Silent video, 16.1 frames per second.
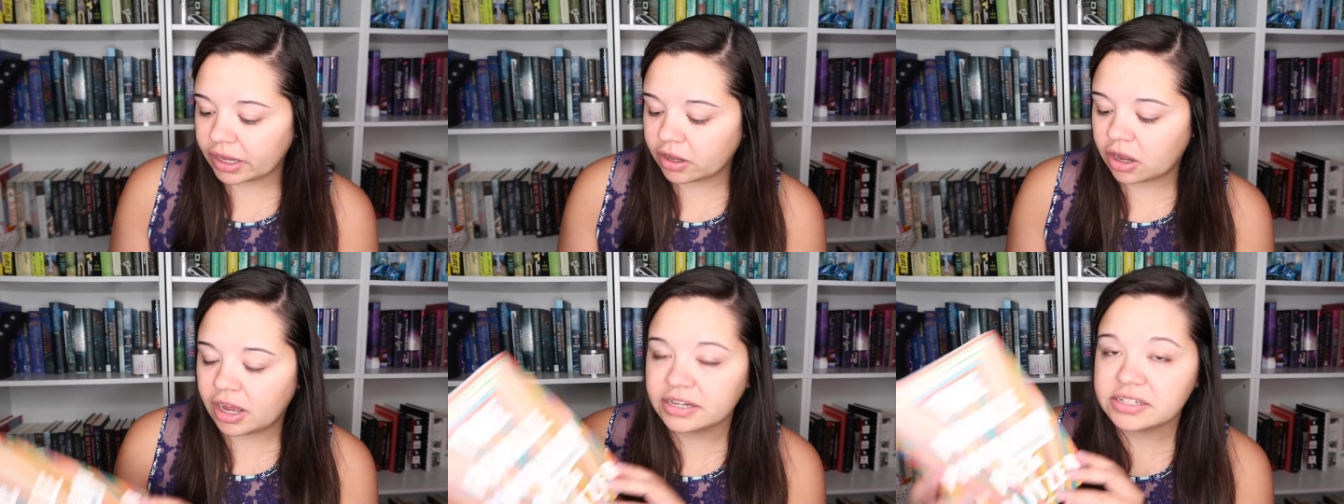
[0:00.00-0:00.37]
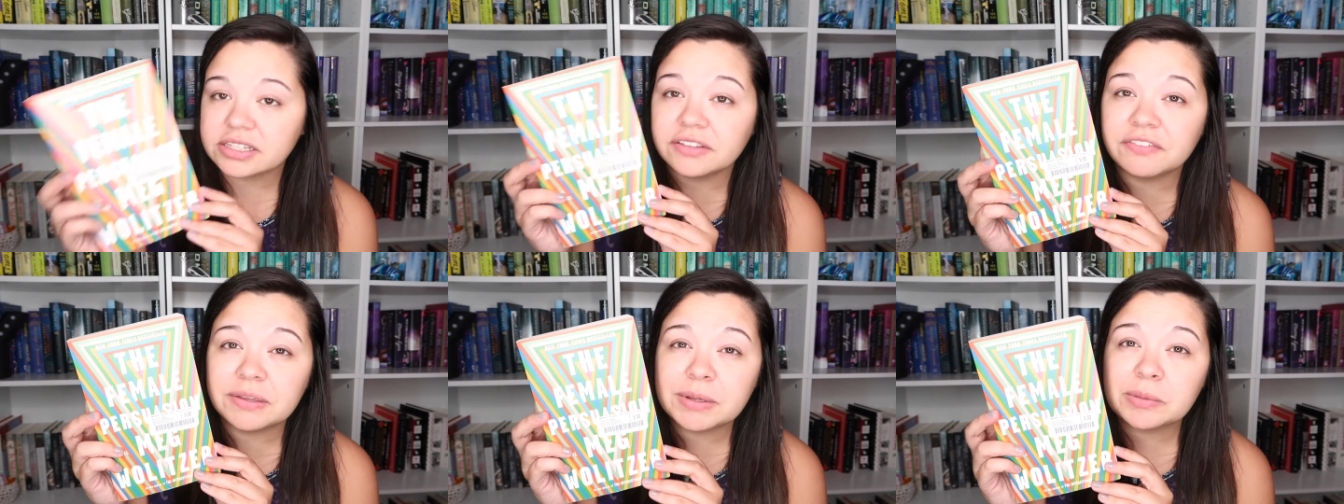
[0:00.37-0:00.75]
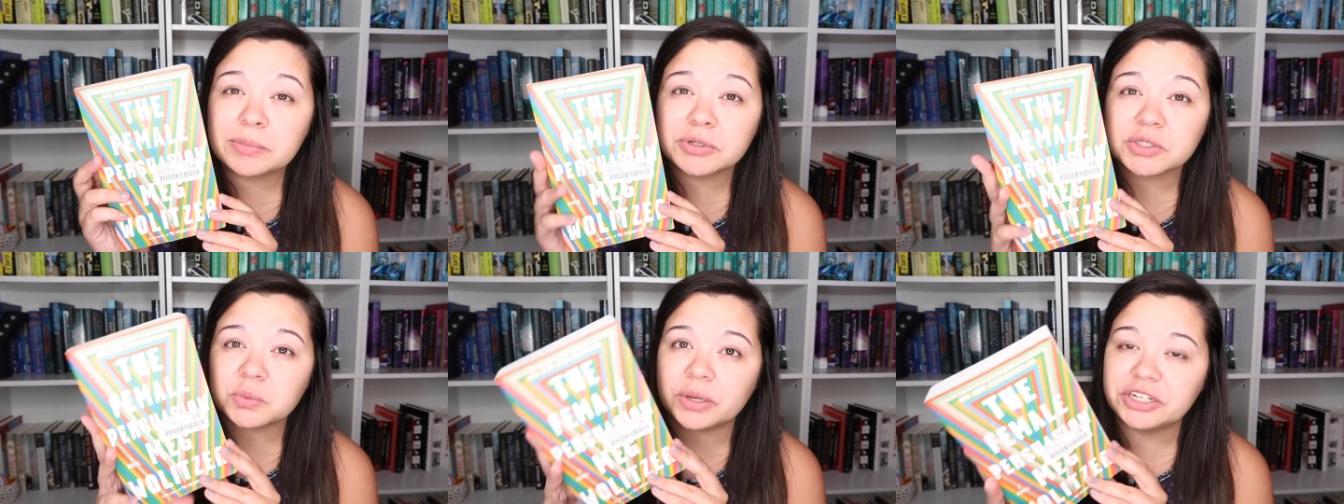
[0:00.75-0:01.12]
I got The Female
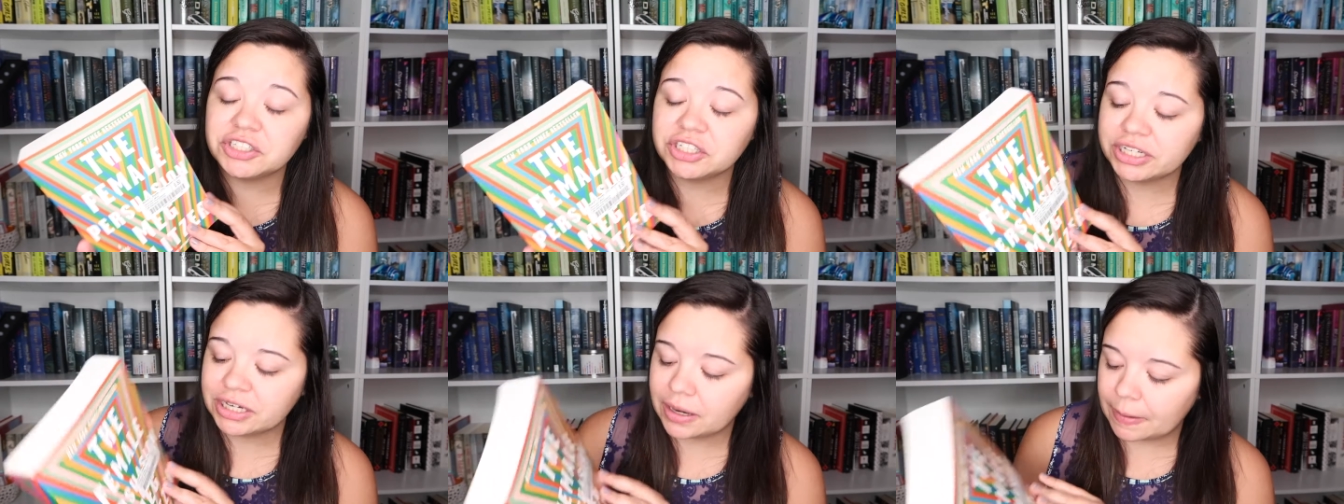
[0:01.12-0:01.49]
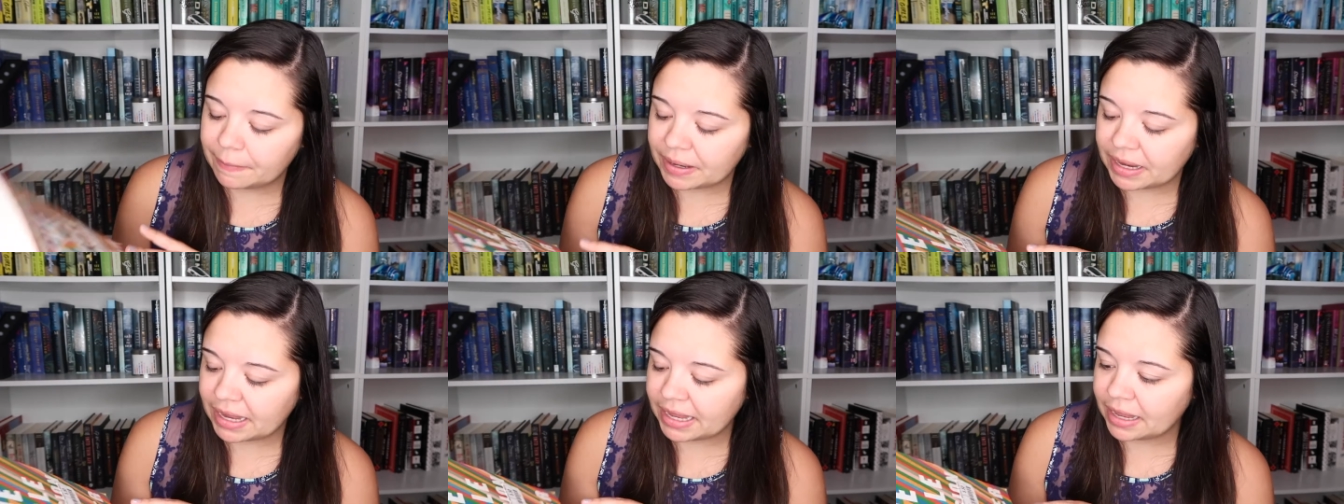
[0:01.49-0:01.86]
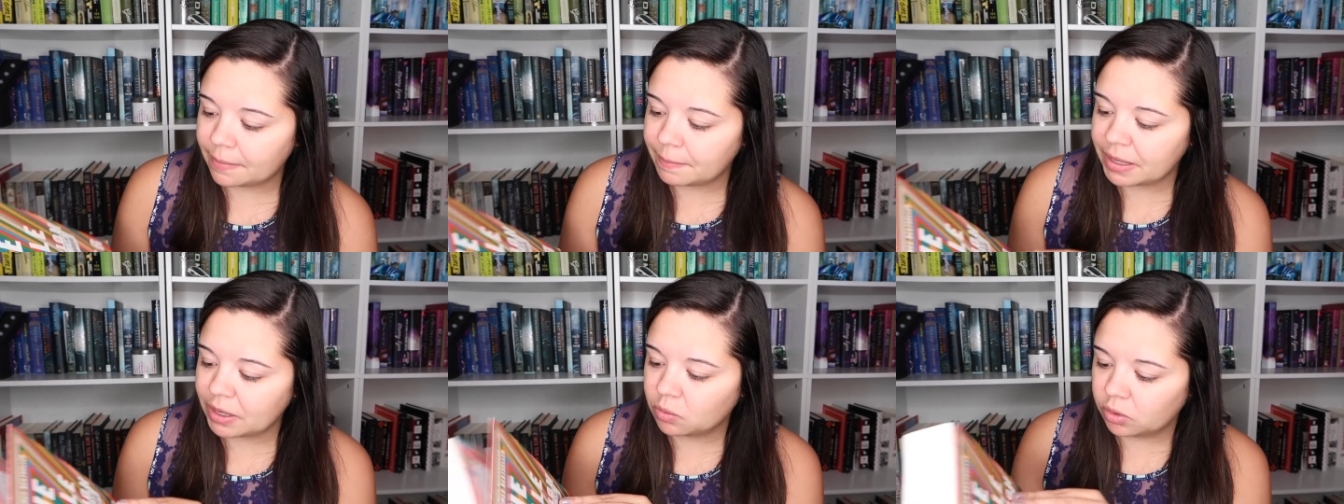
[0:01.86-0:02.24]
Persuasion by
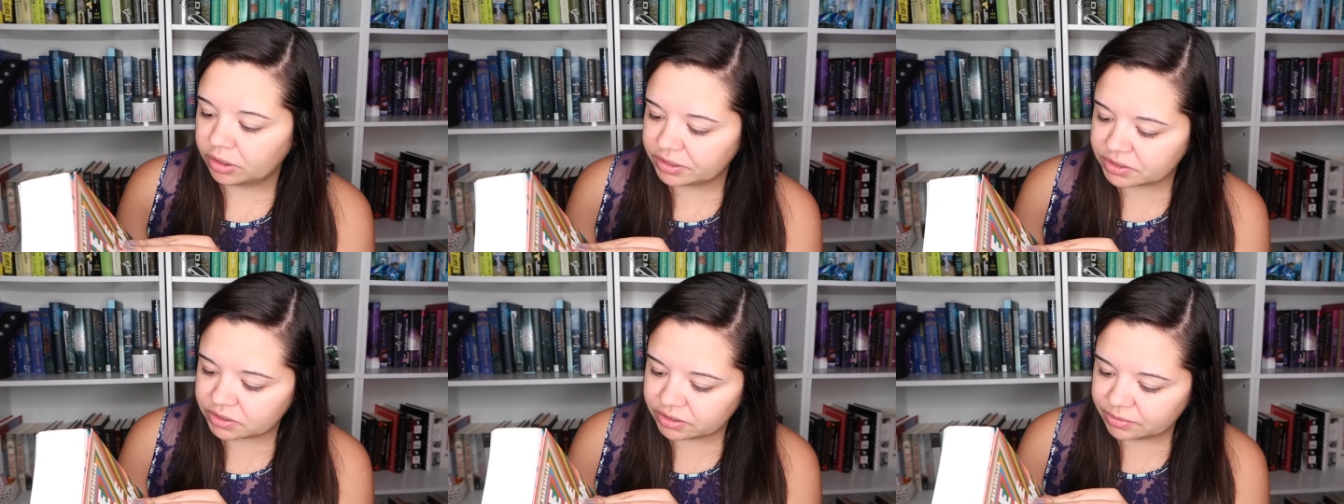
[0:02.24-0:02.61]
Meg Wolitzer.